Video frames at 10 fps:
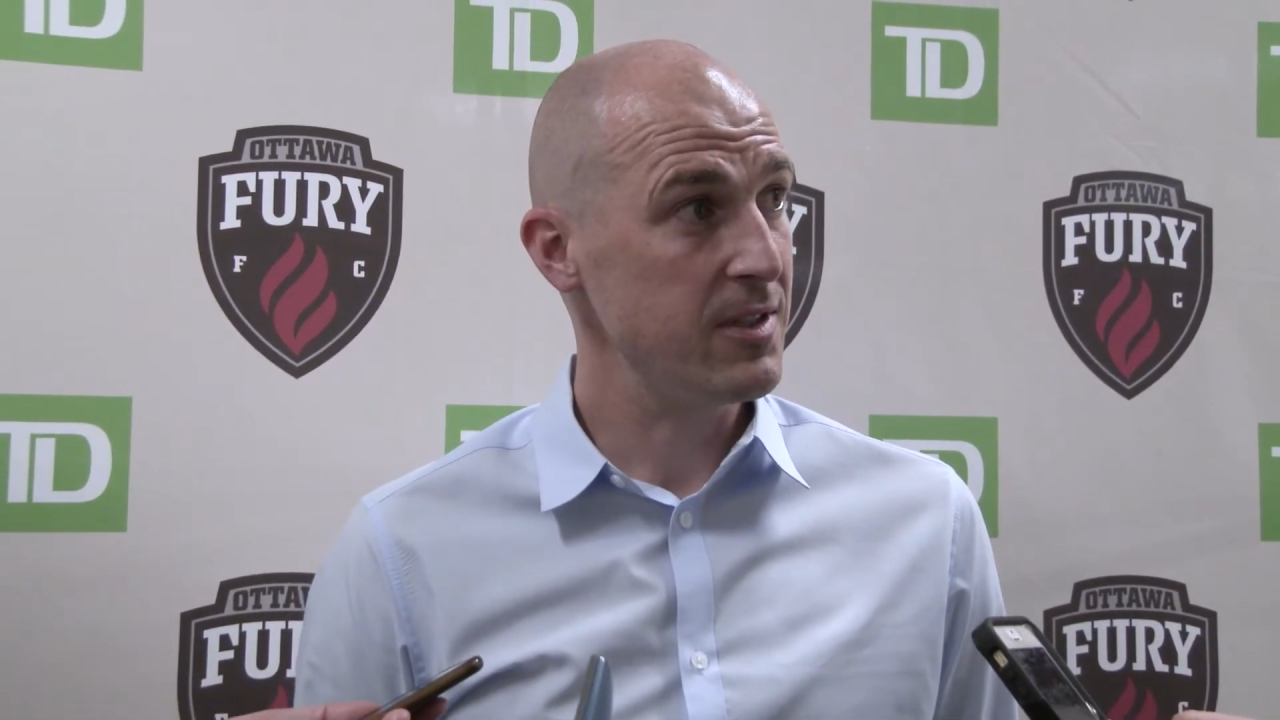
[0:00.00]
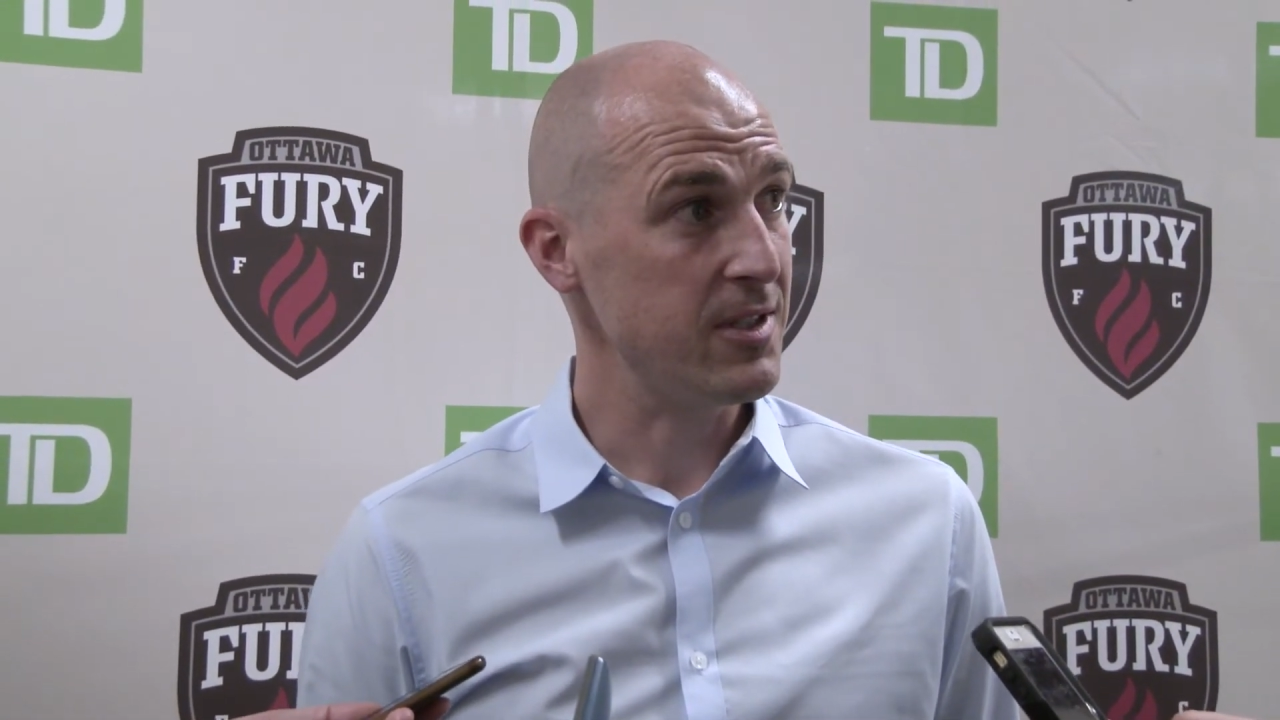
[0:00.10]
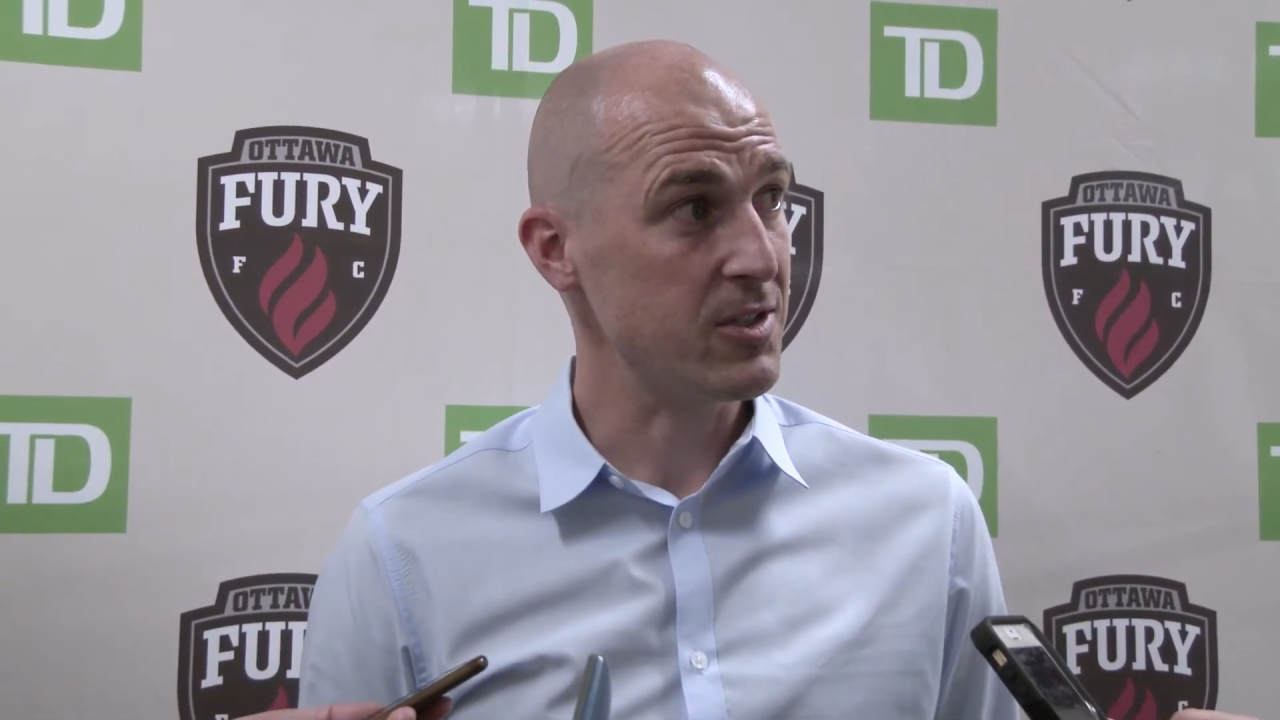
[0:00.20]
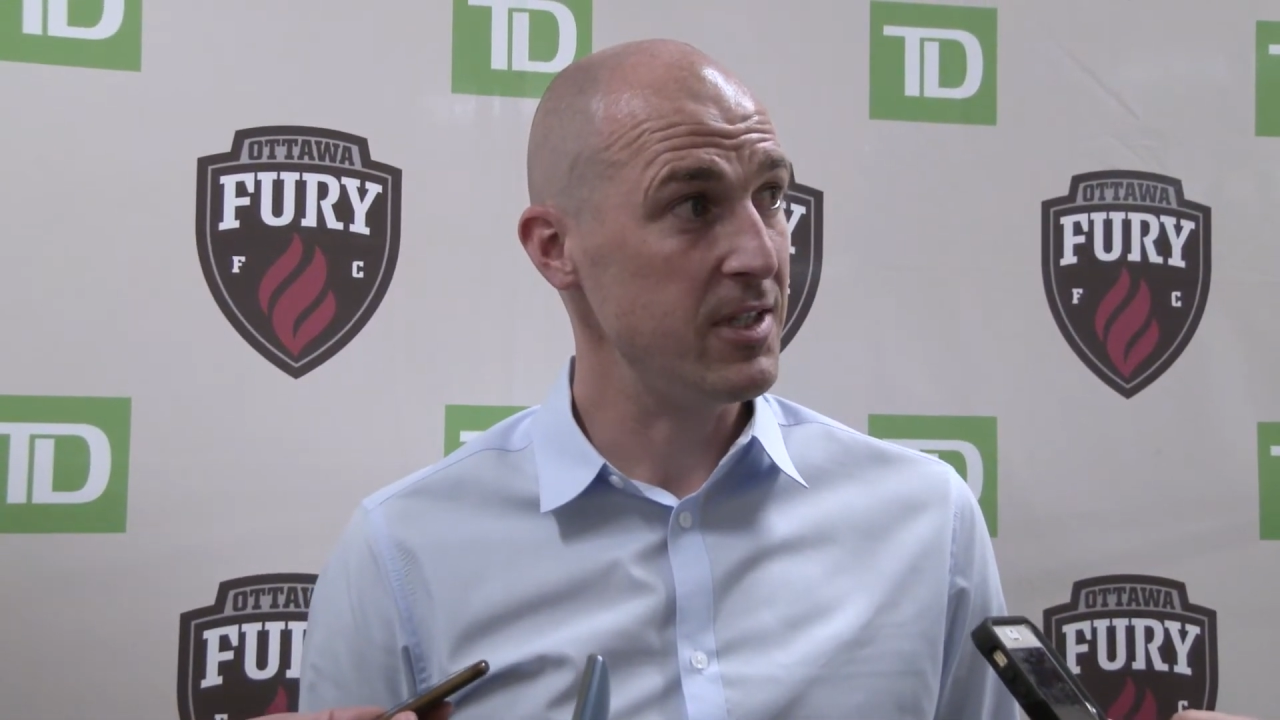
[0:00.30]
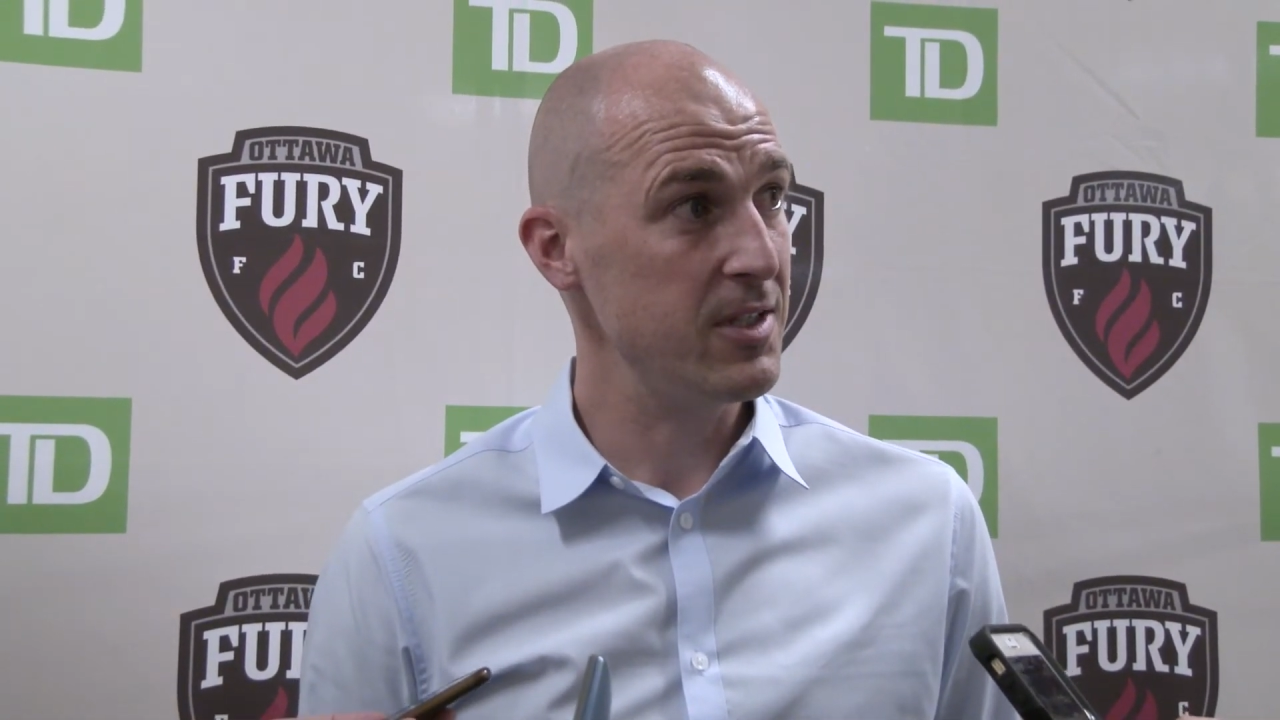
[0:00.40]

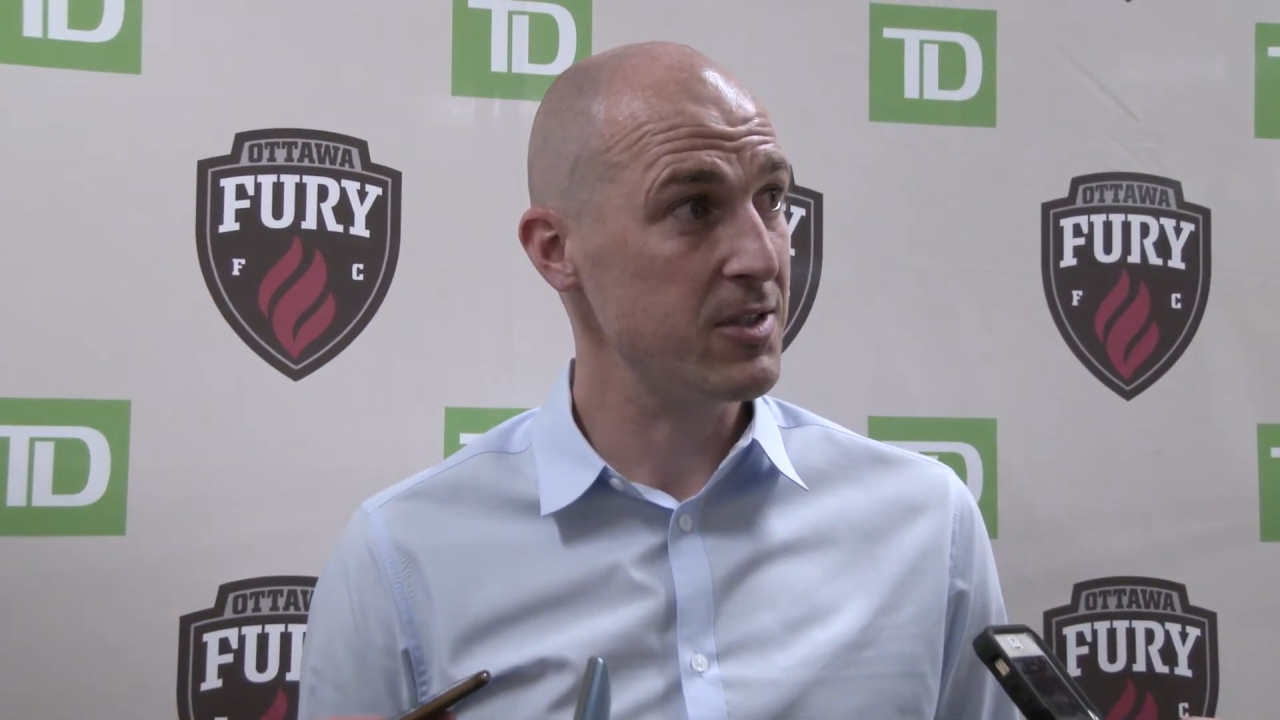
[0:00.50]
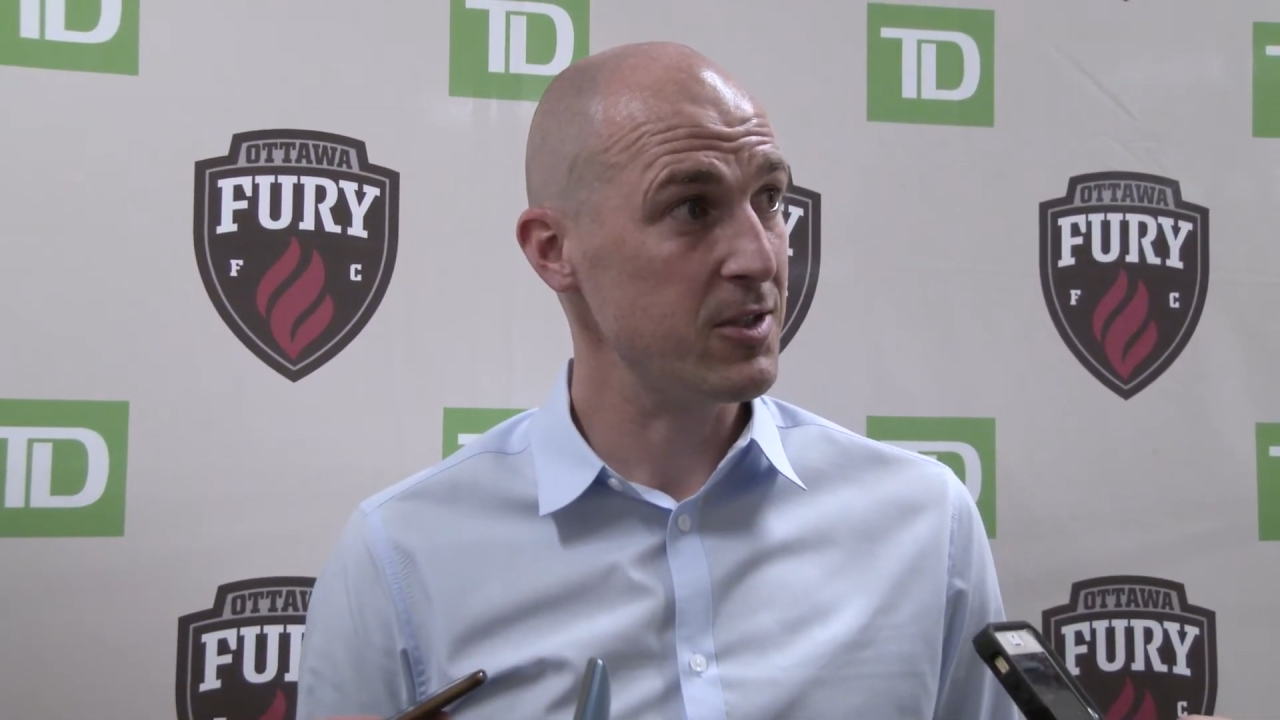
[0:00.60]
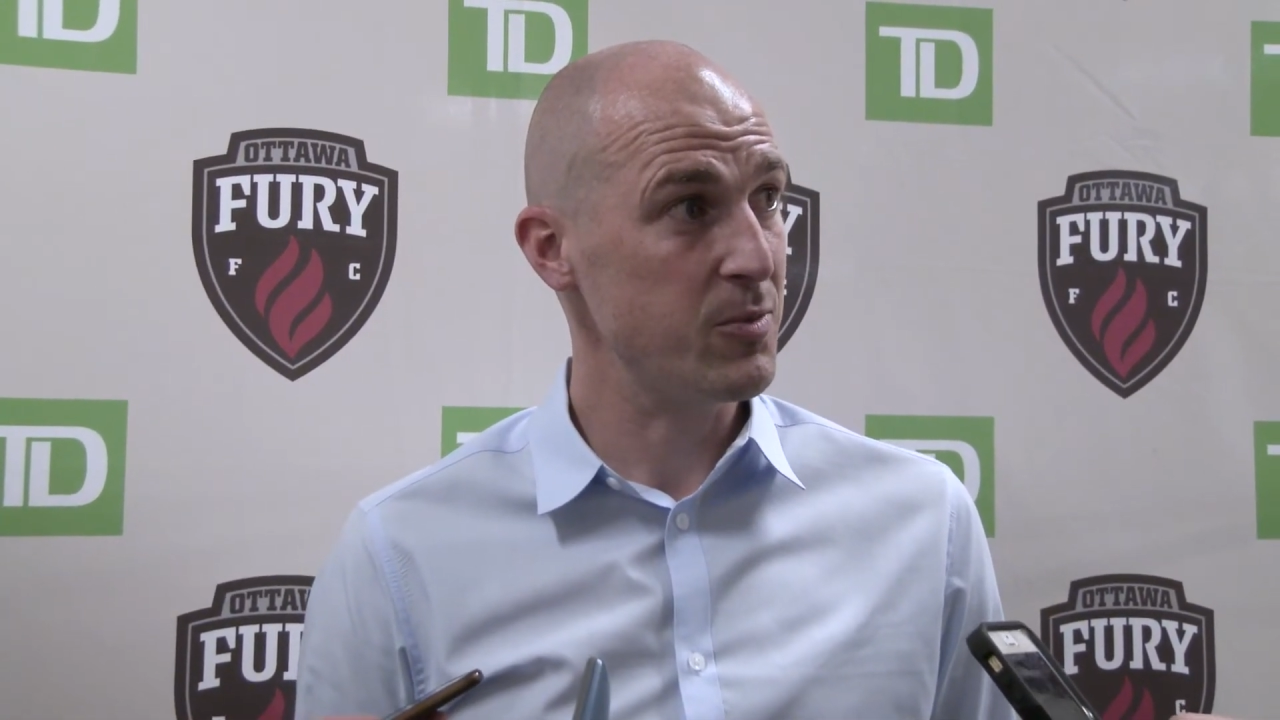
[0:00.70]
this season